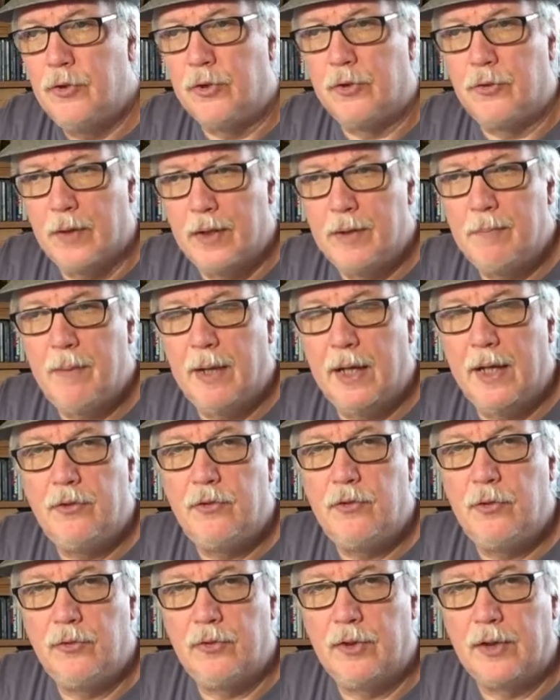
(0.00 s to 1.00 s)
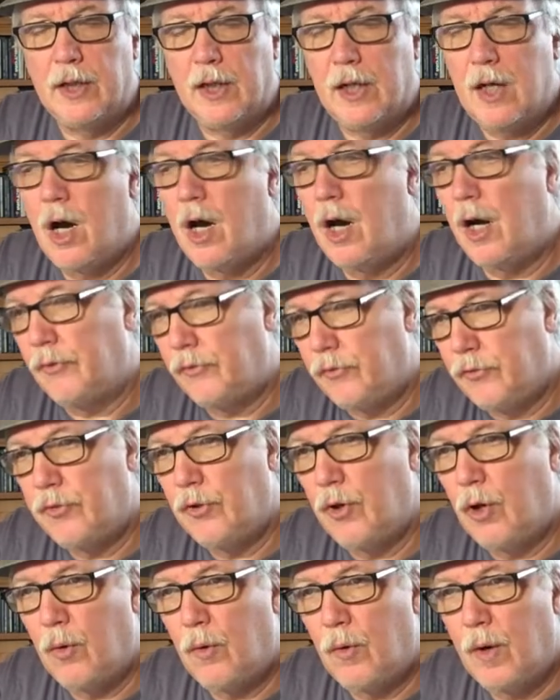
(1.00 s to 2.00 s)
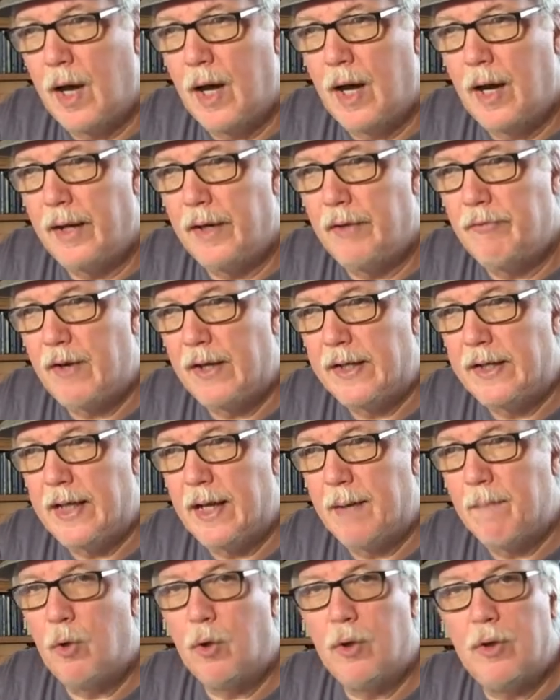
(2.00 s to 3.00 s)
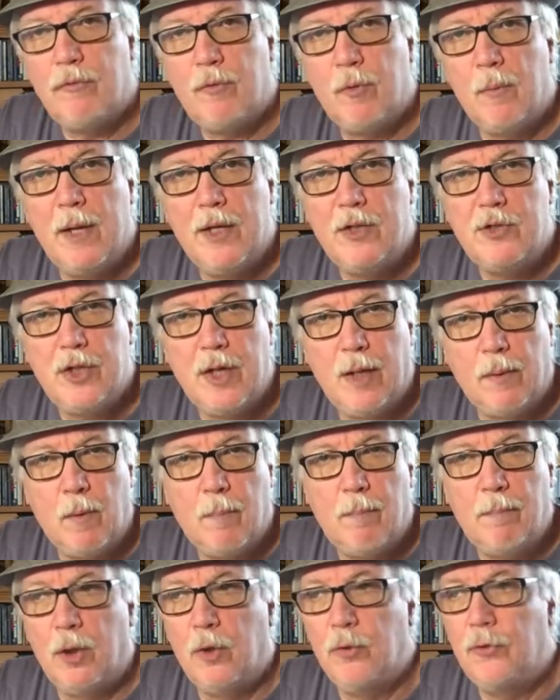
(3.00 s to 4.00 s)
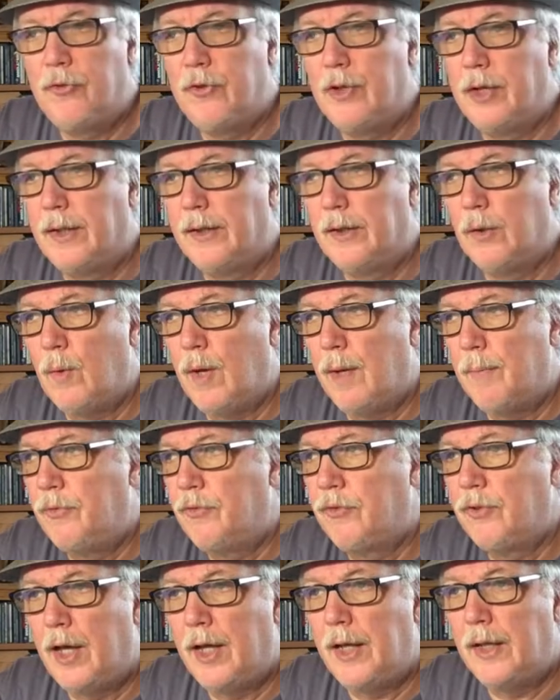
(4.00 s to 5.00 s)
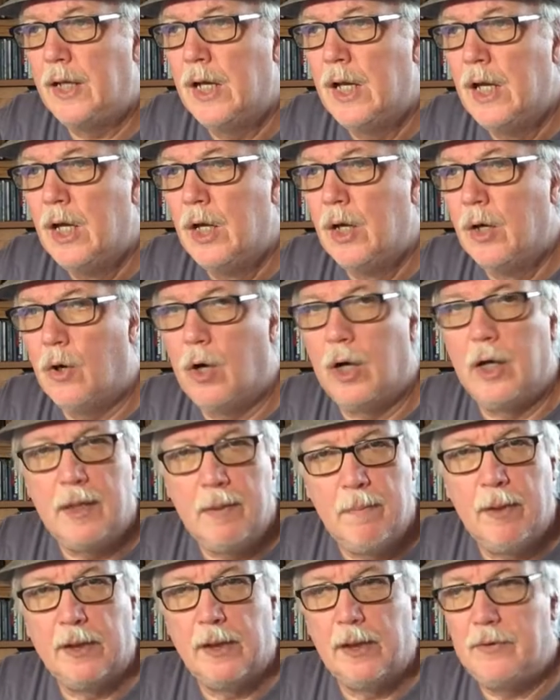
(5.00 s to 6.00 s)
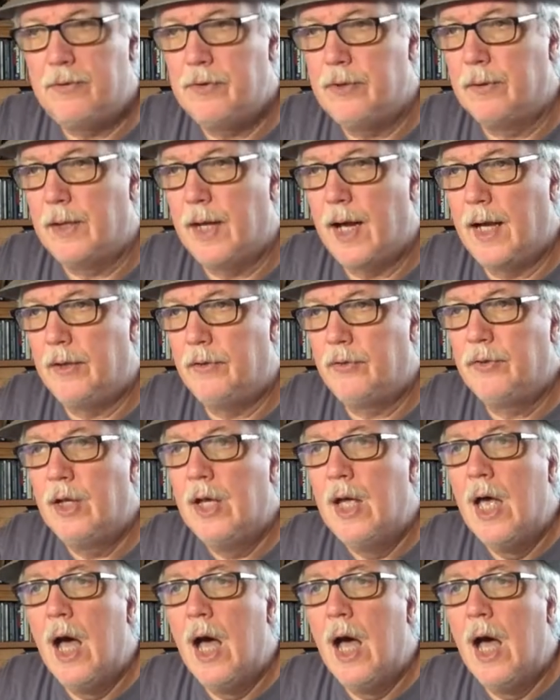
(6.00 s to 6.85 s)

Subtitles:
grid base using the cards. So if I get more information, I will post it on the website or email it to you guys.